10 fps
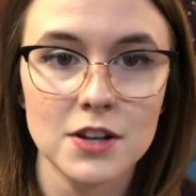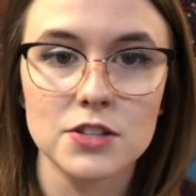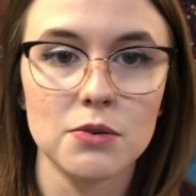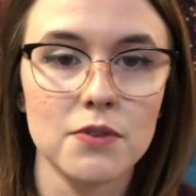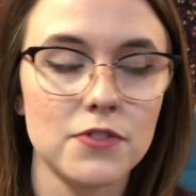
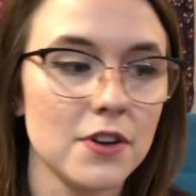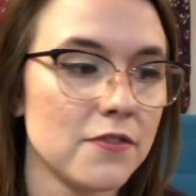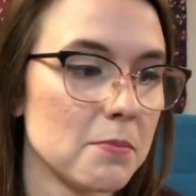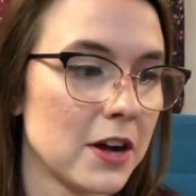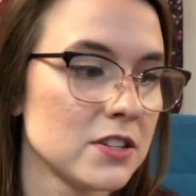So if
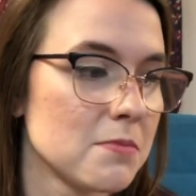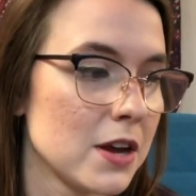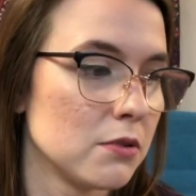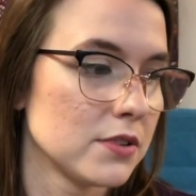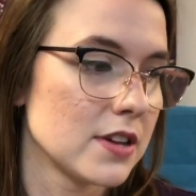the monster
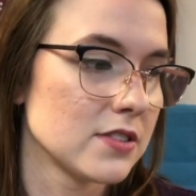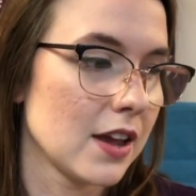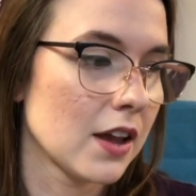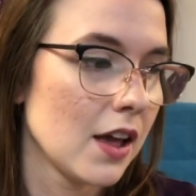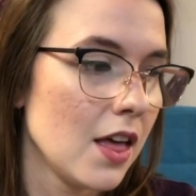manual says,
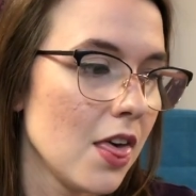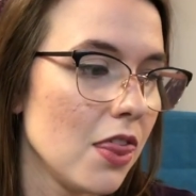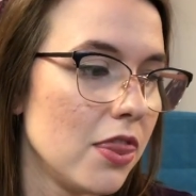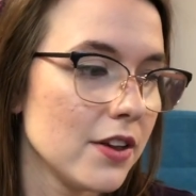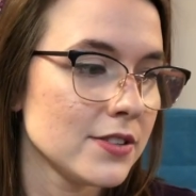like,
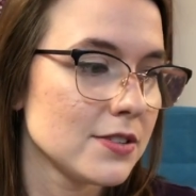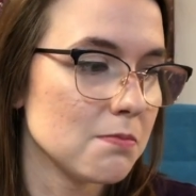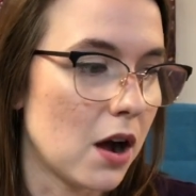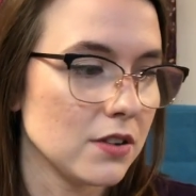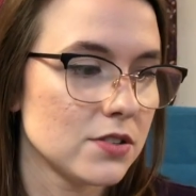this
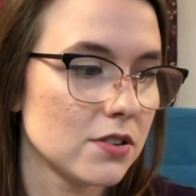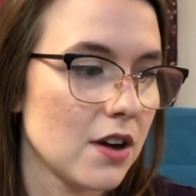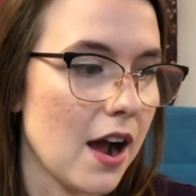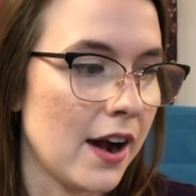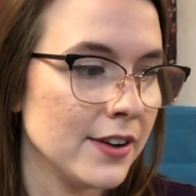monster
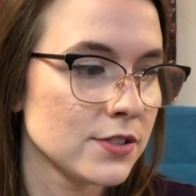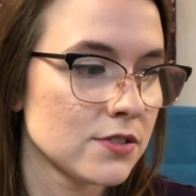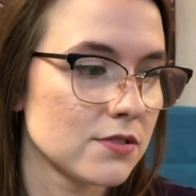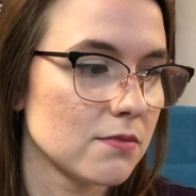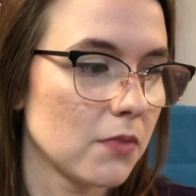
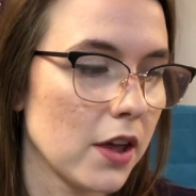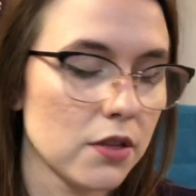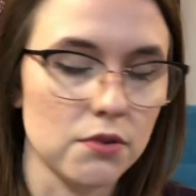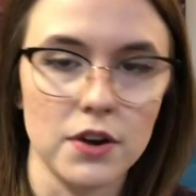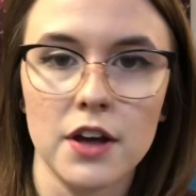has
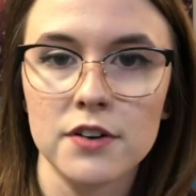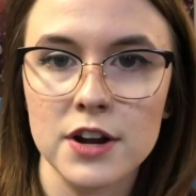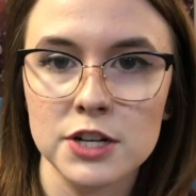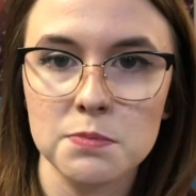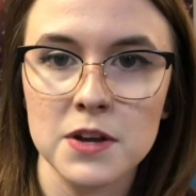like 300
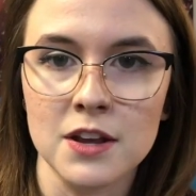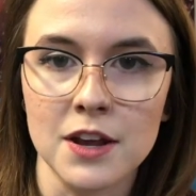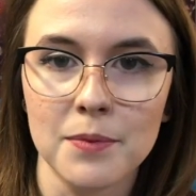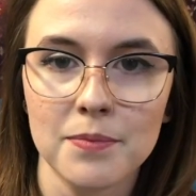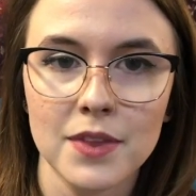HP.